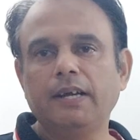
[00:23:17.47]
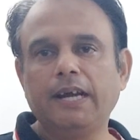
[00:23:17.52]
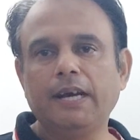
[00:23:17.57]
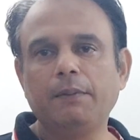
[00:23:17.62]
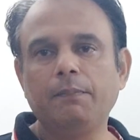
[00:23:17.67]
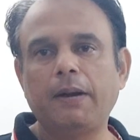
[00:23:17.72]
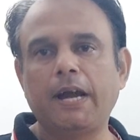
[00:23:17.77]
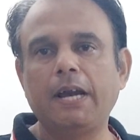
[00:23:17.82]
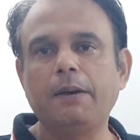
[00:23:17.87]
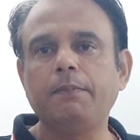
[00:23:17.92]
it
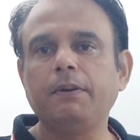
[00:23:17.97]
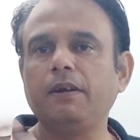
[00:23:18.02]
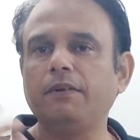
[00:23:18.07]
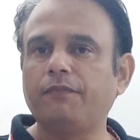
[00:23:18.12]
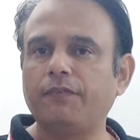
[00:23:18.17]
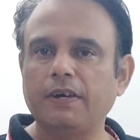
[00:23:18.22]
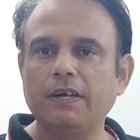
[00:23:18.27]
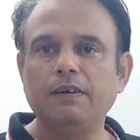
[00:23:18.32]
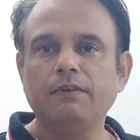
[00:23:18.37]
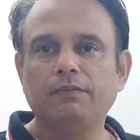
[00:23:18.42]
might be
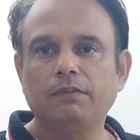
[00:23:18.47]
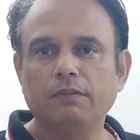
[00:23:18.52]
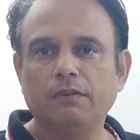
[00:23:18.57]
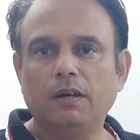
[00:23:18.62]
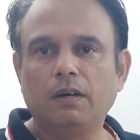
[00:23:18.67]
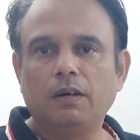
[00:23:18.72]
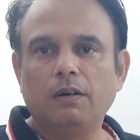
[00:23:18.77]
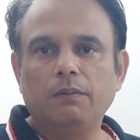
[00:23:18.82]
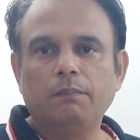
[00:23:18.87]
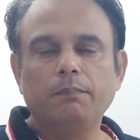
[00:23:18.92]
different
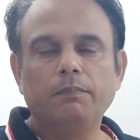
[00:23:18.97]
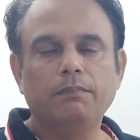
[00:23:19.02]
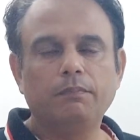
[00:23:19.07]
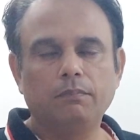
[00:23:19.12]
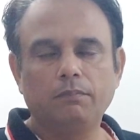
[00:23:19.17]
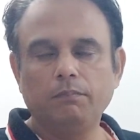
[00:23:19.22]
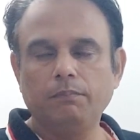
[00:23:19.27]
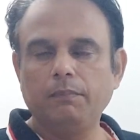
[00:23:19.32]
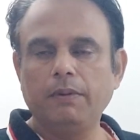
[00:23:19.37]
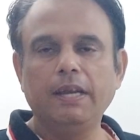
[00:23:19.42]

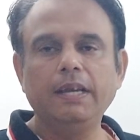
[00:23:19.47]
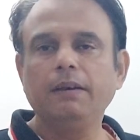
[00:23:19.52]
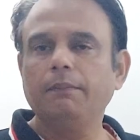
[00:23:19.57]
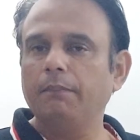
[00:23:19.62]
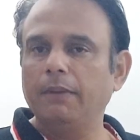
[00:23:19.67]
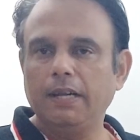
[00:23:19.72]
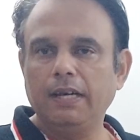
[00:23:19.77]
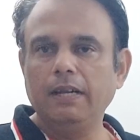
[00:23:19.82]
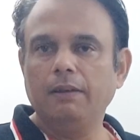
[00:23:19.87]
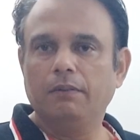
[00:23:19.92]

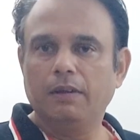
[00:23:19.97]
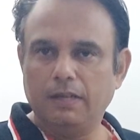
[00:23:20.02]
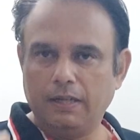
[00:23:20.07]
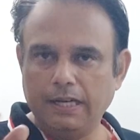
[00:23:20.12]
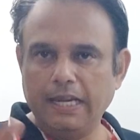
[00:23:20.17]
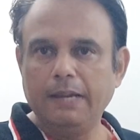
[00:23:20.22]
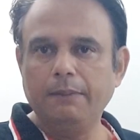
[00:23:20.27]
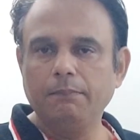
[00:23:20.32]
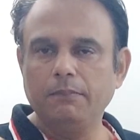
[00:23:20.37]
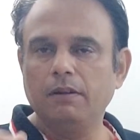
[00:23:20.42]

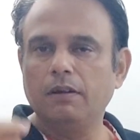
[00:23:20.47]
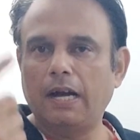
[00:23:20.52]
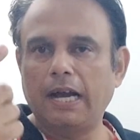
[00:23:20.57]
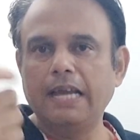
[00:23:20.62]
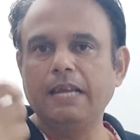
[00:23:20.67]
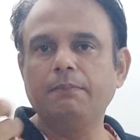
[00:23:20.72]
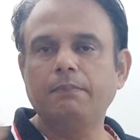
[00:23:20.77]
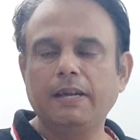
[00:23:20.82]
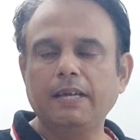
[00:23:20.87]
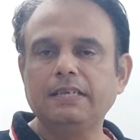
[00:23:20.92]
name,
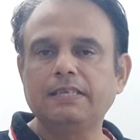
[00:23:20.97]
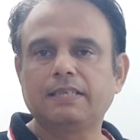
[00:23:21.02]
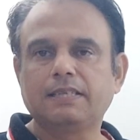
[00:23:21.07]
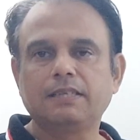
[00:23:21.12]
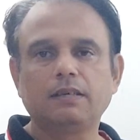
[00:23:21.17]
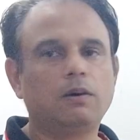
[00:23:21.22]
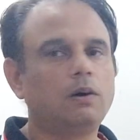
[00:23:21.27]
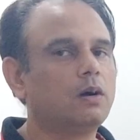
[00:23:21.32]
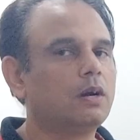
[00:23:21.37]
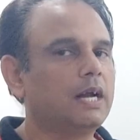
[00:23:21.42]
I max
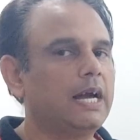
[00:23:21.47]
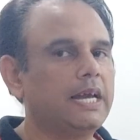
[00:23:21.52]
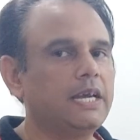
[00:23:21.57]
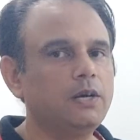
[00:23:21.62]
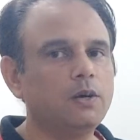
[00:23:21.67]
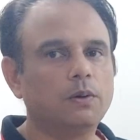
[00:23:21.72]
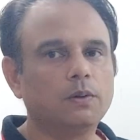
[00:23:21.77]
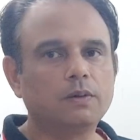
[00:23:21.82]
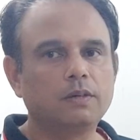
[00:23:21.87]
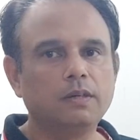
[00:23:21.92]
or I
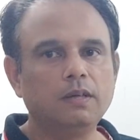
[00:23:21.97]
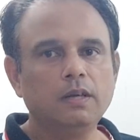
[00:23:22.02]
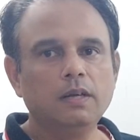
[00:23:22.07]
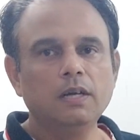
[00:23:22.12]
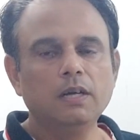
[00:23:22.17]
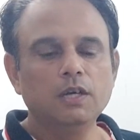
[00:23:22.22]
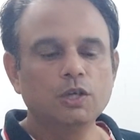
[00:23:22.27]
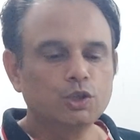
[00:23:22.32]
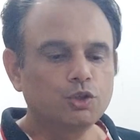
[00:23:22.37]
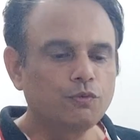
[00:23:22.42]
naught.
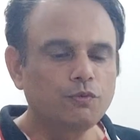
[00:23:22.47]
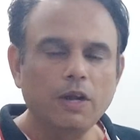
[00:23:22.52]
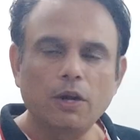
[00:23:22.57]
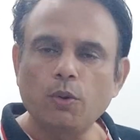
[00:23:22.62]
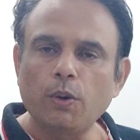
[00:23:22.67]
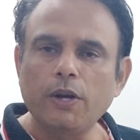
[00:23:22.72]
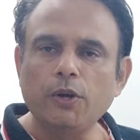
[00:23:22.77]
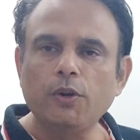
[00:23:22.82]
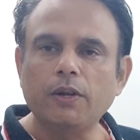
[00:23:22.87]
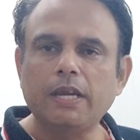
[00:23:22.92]
So we are
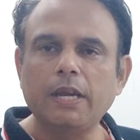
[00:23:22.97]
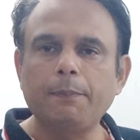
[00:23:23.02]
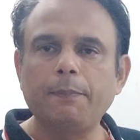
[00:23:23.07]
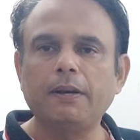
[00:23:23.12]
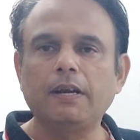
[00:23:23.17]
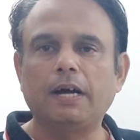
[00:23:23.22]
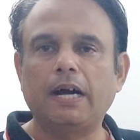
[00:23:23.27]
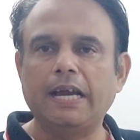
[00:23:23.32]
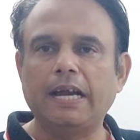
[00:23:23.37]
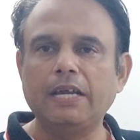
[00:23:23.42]
going to keep
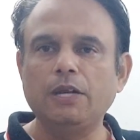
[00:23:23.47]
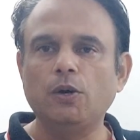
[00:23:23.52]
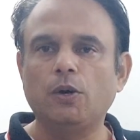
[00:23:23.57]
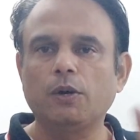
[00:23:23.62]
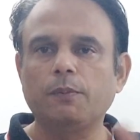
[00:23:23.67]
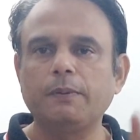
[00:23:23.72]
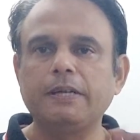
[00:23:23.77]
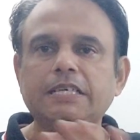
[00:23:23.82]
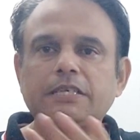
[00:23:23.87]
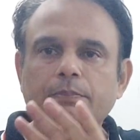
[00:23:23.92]
it I
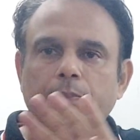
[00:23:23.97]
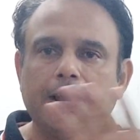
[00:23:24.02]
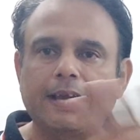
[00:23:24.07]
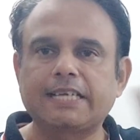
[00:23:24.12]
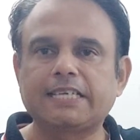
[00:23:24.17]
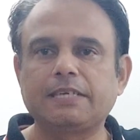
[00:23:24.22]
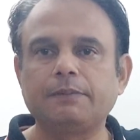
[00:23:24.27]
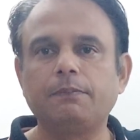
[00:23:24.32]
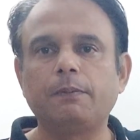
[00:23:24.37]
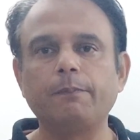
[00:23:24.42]
naught means
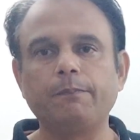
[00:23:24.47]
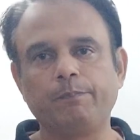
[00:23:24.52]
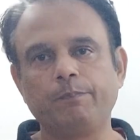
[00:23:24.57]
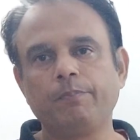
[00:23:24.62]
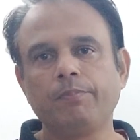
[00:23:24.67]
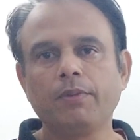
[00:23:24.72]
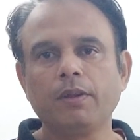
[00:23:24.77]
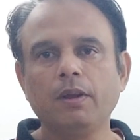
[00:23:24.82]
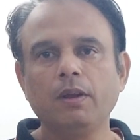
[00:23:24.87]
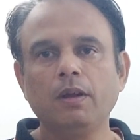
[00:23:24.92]
maximum.
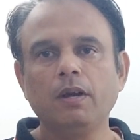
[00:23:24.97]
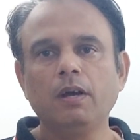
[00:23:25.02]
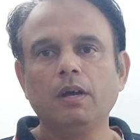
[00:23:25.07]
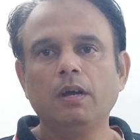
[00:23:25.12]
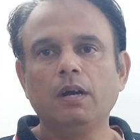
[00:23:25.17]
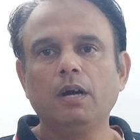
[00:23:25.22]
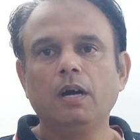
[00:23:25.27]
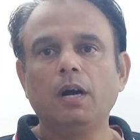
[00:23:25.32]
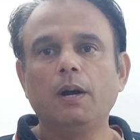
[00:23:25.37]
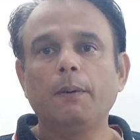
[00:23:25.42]

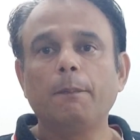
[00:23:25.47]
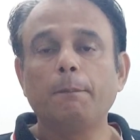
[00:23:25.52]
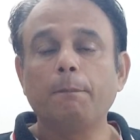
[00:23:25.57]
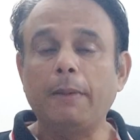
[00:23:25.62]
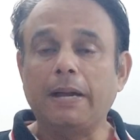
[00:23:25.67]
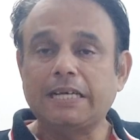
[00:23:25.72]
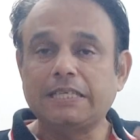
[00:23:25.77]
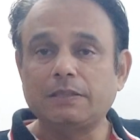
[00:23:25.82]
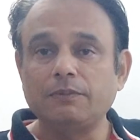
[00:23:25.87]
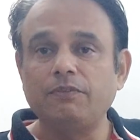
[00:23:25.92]

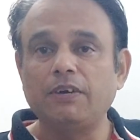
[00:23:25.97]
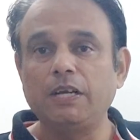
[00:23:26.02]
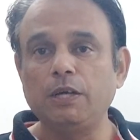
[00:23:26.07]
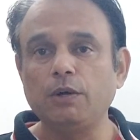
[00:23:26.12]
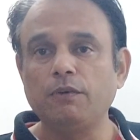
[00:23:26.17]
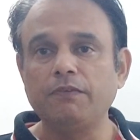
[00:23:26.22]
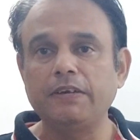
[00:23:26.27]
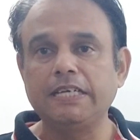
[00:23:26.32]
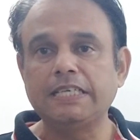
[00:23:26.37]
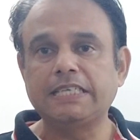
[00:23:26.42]
Maximum value
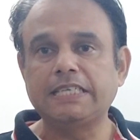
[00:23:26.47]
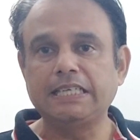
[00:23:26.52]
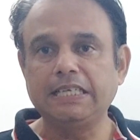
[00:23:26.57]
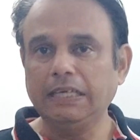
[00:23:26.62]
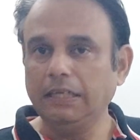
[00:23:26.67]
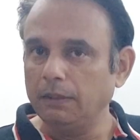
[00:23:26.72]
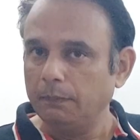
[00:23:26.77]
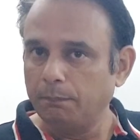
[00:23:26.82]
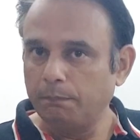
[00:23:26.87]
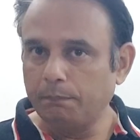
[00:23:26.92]
of AC,
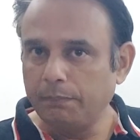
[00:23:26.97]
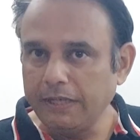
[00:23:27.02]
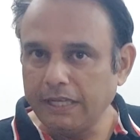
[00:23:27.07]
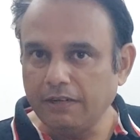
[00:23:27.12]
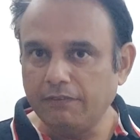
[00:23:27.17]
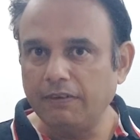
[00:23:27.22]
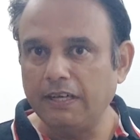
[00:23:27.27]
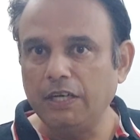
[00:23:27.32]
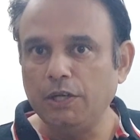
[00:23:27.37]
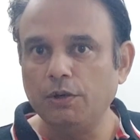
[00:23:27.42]
peak
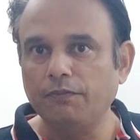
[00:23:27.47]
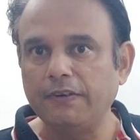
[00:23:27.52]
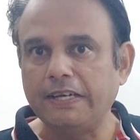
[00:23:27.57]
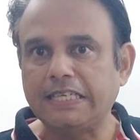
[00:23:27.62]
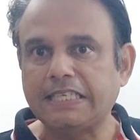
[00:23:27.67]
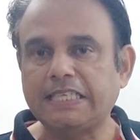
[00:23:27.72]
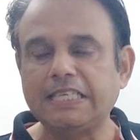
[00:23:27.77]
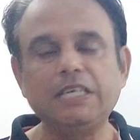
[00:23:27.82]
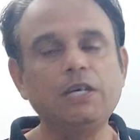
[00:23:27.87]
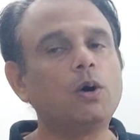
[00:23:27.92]
value of
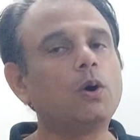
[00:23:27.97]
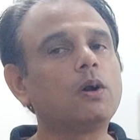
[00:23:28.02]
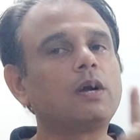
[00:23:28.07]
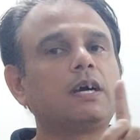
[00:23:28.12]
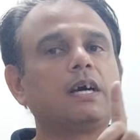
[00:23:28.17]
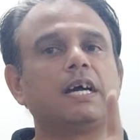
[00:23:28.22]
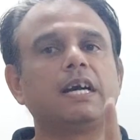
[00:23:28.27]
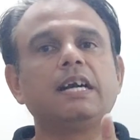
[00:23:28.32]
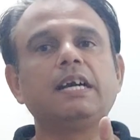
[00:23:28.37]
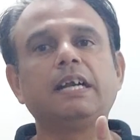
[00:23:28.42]
AC or
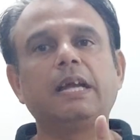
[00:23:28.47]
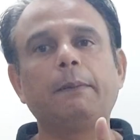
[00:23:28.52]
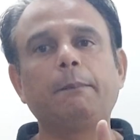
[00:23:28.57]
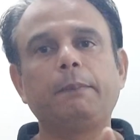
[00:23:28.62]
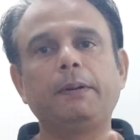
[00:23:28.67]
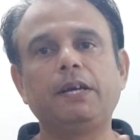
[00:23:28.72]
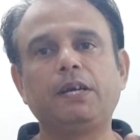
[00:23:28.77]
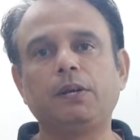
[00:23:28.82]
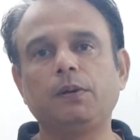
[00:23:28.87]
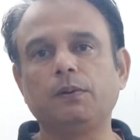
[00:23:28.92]
current
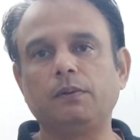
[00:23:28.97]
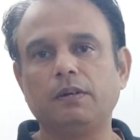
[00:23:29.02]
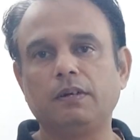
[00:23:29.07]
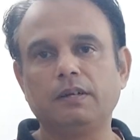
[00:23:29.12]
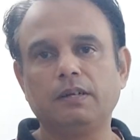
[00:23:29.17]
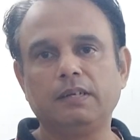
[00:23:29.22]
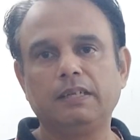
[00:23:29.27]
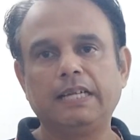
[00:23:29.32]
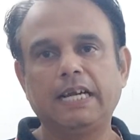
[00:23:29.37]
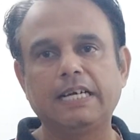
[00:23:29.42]
amplitude.
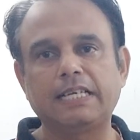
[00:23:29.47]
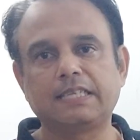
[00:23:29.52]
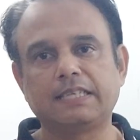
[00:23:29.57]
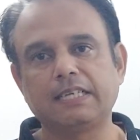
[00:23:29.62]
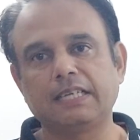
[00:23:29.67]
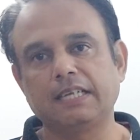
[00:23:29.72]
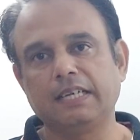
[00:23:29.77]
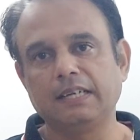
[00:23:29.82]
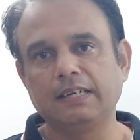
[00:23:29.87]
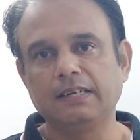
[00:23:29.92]
That's the thing.